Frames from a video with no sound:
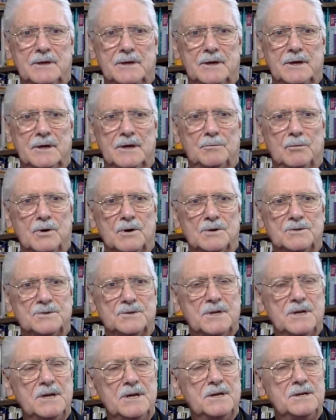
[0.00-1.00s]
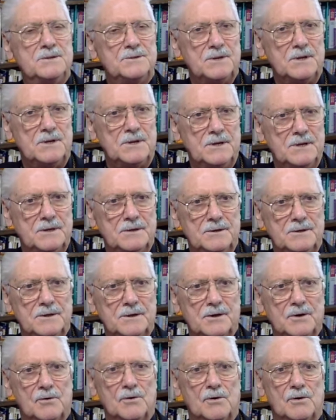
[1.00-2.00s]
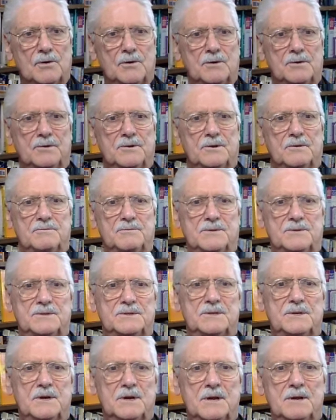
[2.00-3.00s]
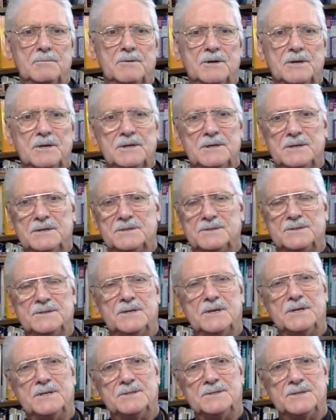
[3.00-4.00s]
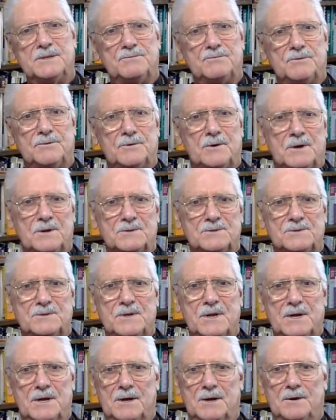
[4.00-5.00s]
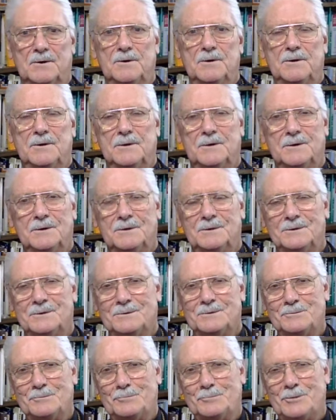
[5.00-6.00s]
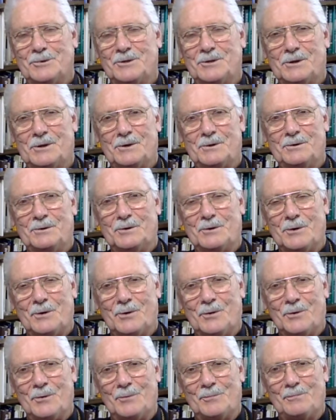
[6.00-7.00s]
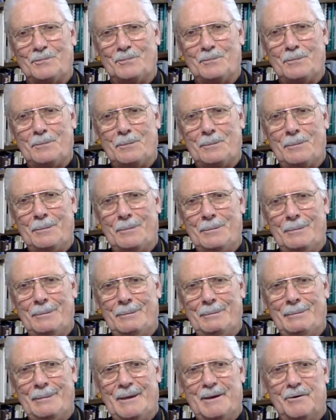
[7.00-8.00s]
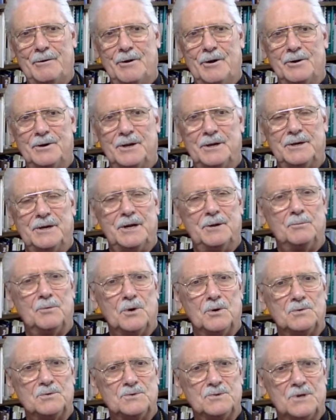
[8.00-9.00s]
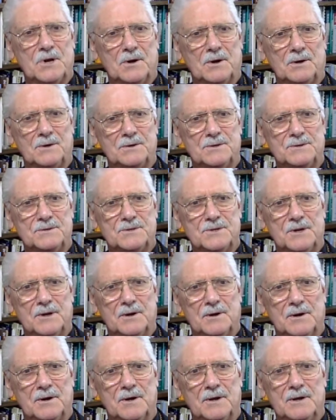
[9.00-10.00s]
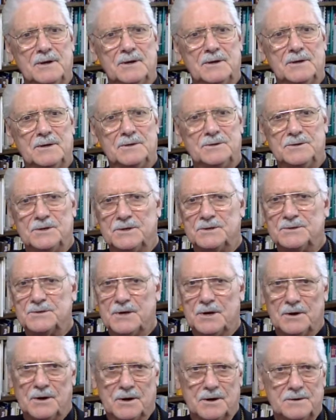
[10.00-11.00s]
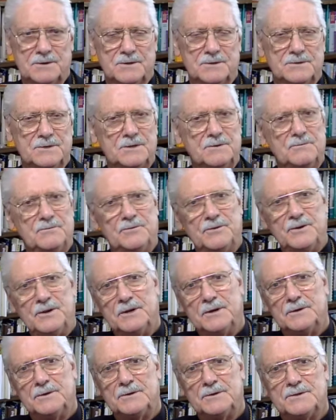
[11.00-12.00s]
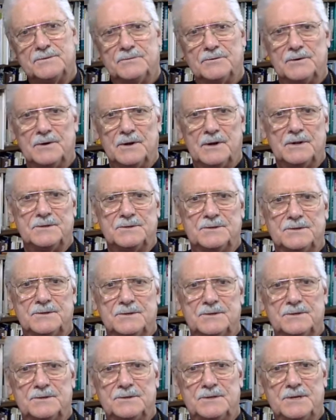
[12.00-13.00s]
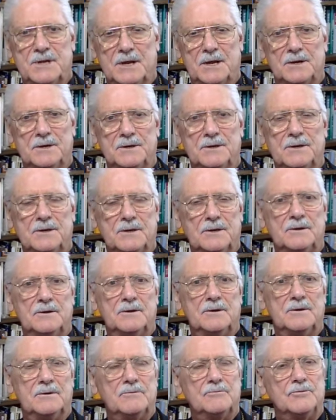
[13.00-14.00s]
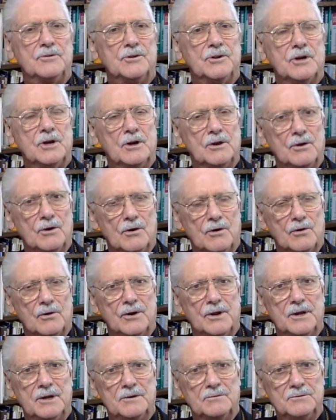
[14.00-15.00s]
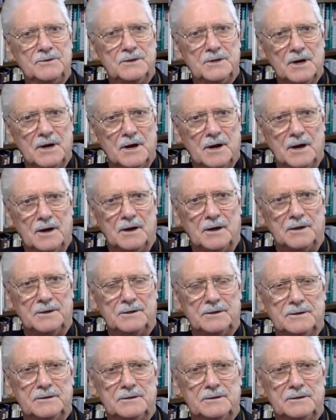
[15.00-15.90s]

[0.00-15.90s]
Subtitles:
It wasn't easy in the Corinth of the time, and it isn't easy for us now. But there you go. There aren't any rose gardens here, just gardens and fields for us to tend for the glory of God.